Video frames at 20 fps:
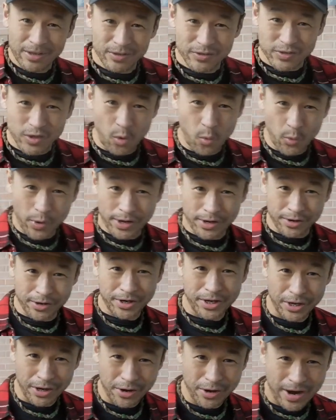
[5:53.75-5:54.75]
So
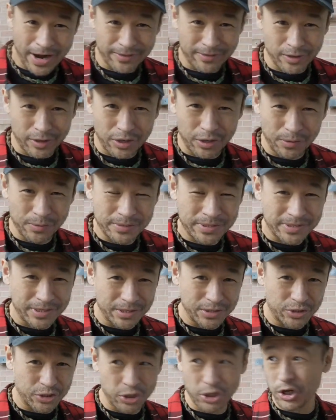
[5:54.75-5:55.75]
winter here at the
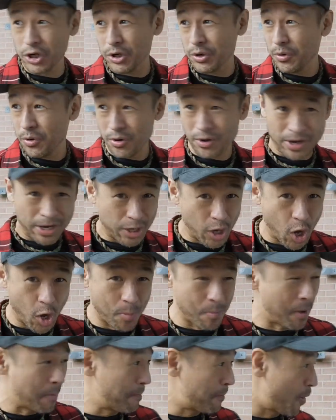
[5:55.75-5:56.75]
Houston Zoo, or at
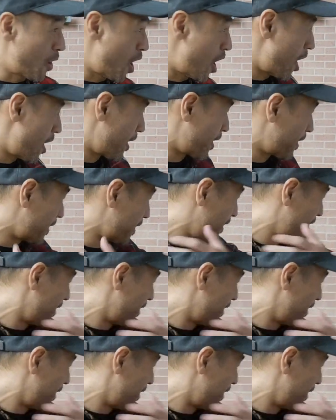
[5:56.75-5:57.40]
Hermann Park,